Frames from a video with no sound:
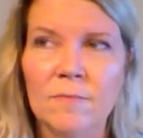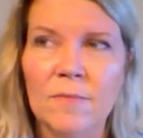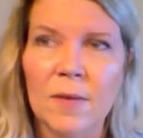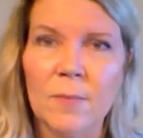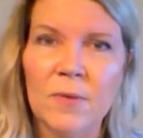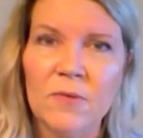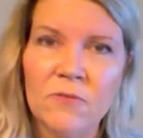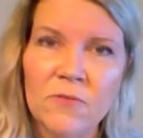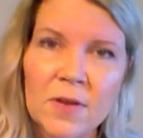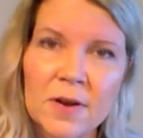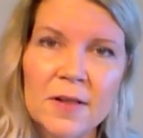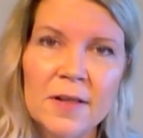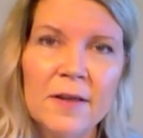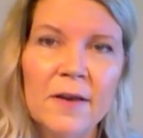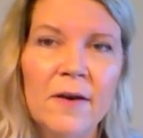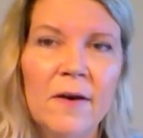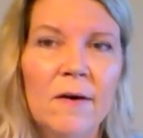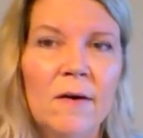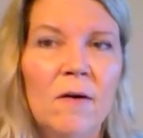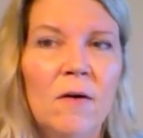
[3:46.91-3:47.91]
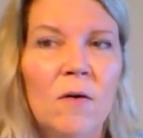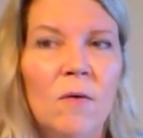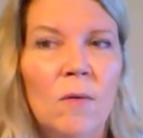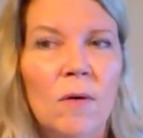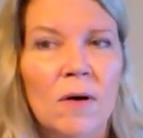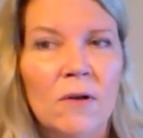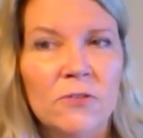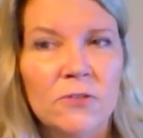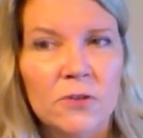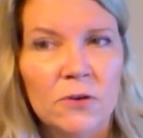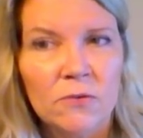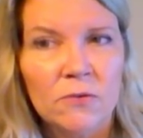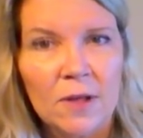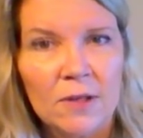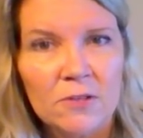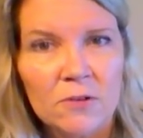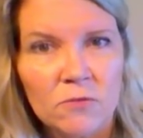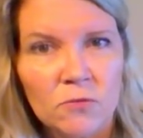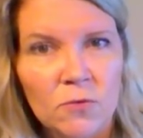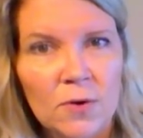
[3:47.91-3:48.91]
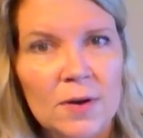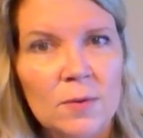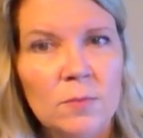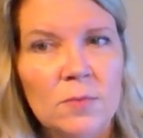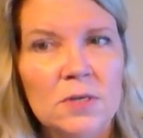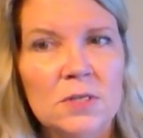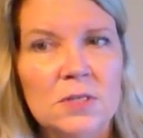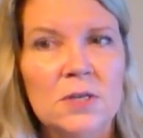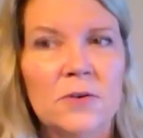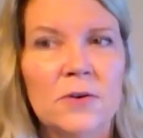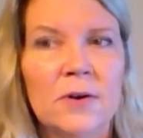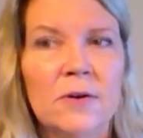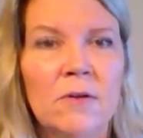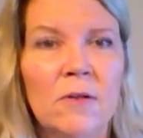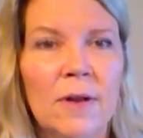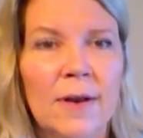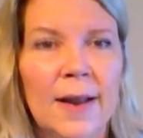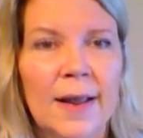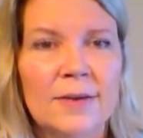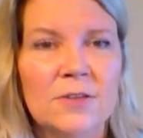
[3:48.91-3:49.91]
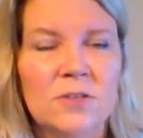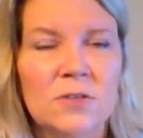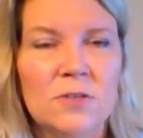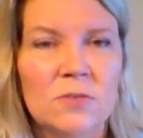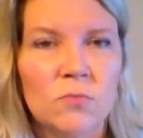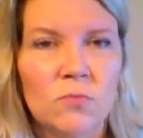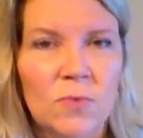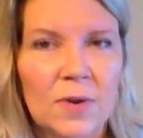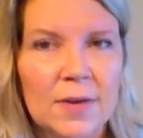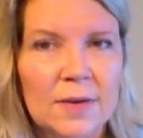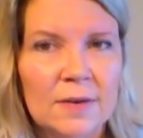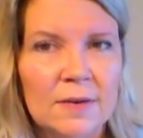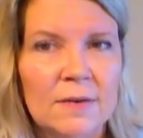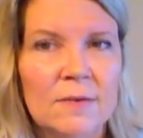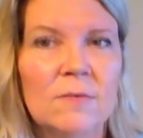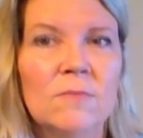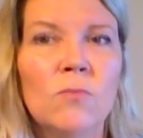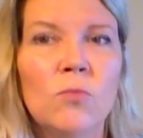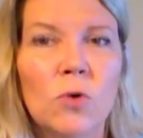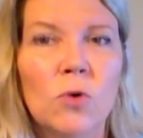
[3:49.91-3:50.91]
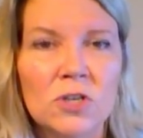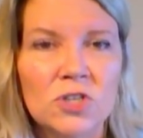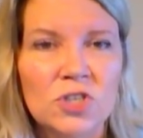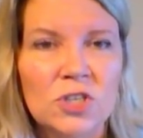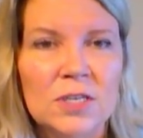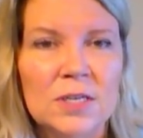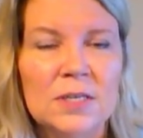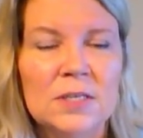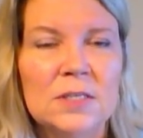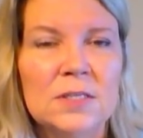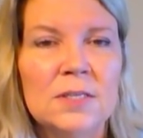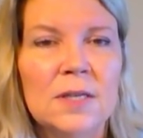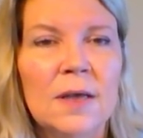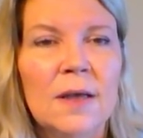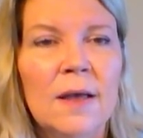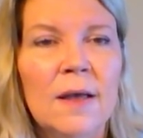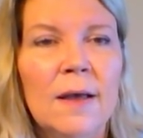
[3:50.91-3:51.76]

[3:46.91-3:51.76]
maybe video, also lots of written material and written worksheets.